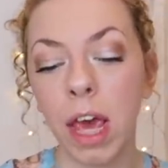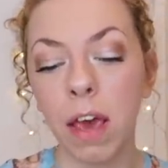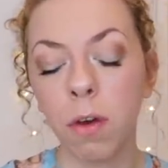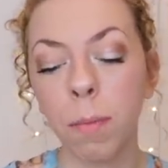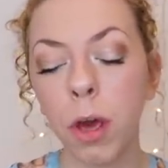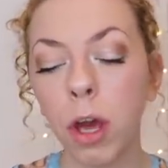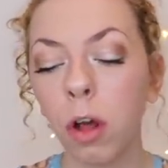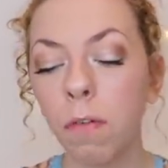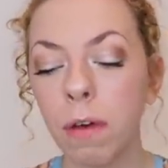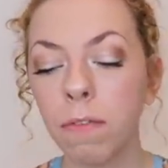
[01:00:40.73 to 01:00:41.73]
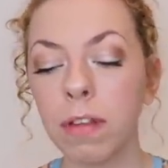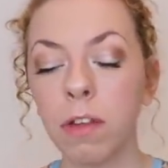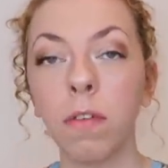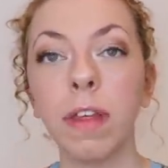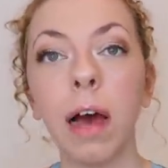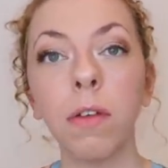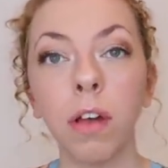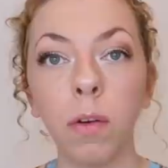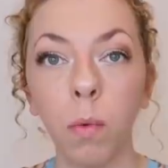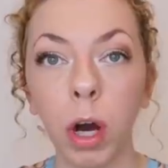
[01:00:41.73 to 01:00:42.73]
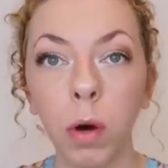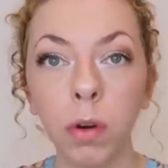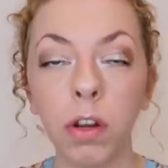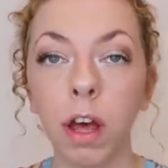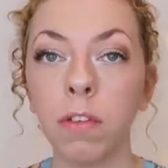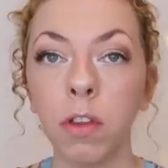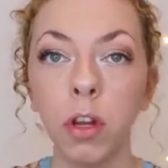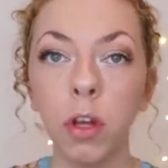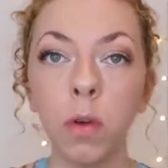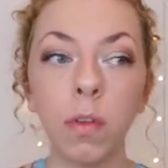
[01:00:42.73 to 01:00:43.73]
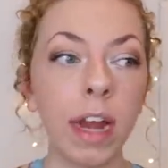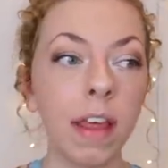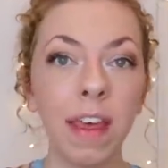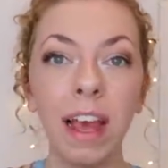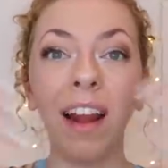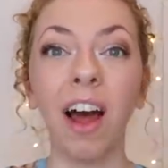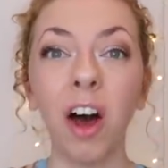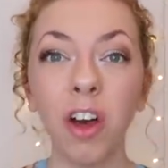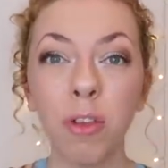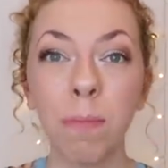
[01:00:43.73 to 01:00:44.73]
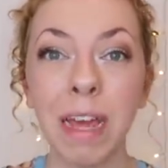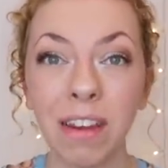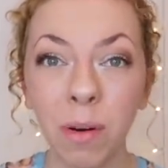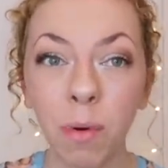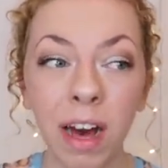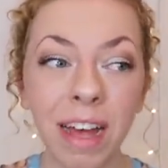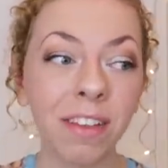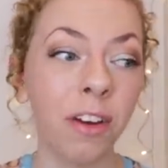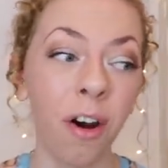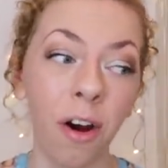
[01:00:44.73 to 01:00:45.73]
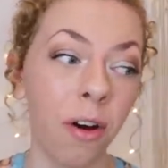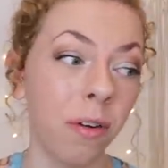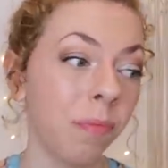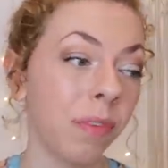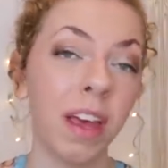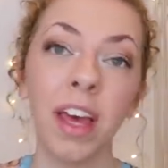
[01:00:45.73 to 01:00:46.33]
If you're putting a lot of emphasis on the outside world in terms of the news, anything large media wise, girl,